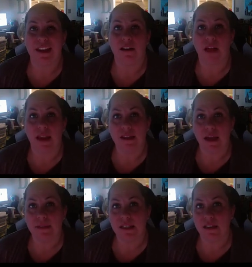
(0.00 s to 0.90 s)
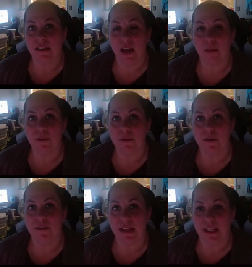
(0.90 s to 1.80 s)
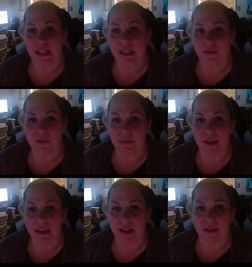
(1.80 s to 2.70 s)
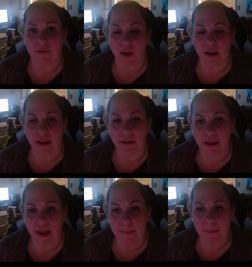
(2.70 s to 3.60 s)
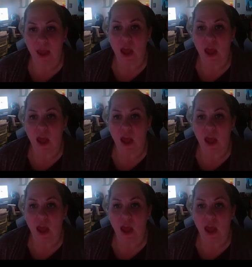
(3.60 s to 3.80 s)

and a lot of times this is to help remove kidneys from the nephron area.